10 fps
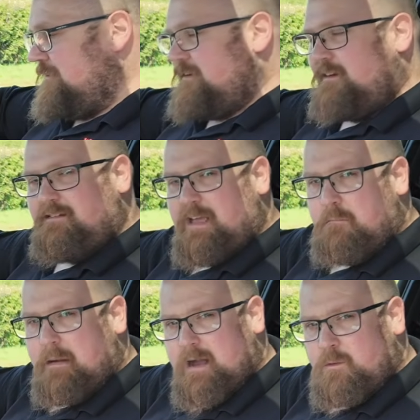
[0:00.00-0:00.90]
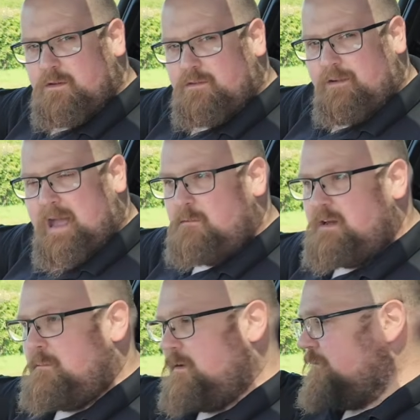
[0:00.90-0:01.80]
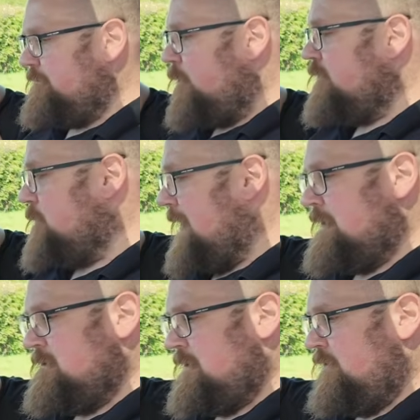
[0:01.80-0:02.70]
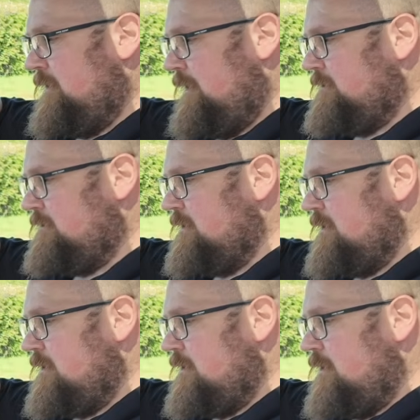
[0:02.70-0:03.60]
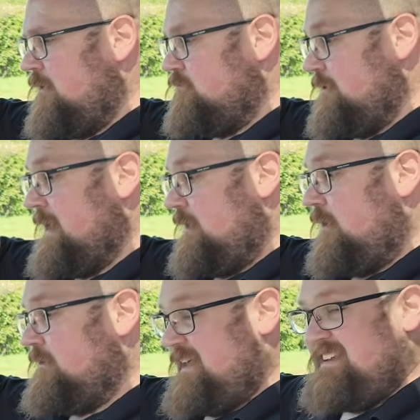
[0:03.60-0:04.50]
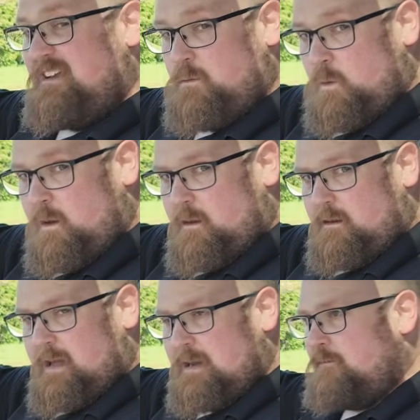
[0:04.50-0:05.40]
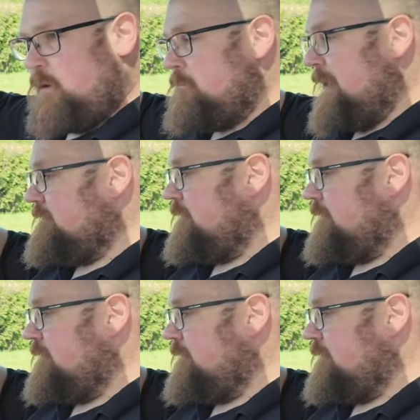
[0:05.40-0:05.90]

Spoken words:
is a step backwards for Audi, because Volkswagen did this, realised they didn't work, and have gone back to